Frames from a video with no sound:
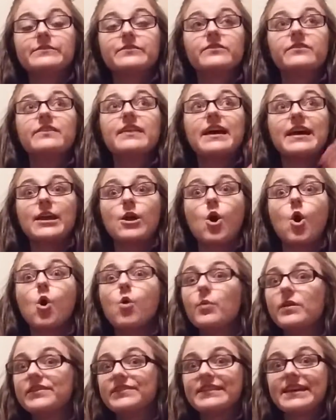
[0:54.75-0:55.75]
that I
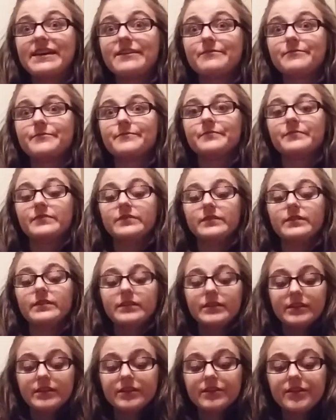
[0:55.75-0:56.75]
always have
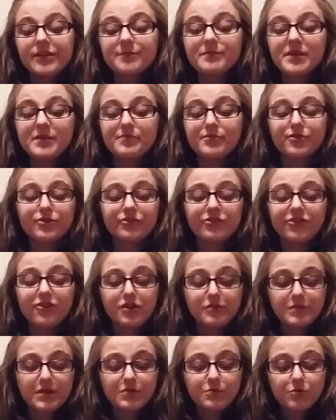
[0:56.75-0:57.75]
in my purse
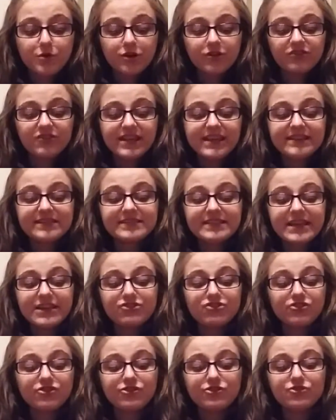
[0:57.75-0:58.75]
on my work days and
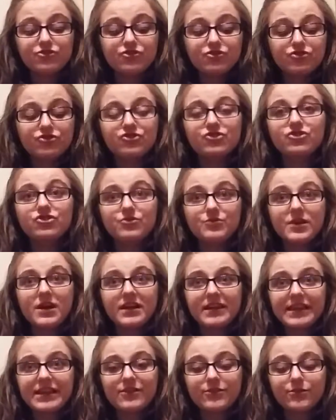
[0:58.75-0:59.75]
just do
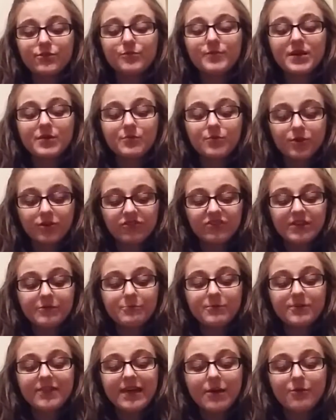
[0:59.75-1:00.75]
not get through my work day
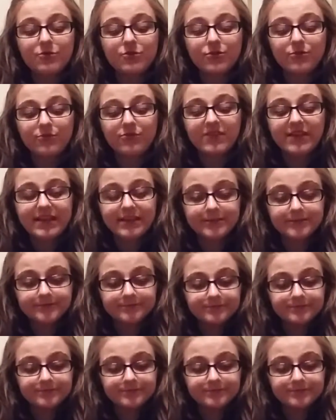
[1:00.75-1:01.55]
without using.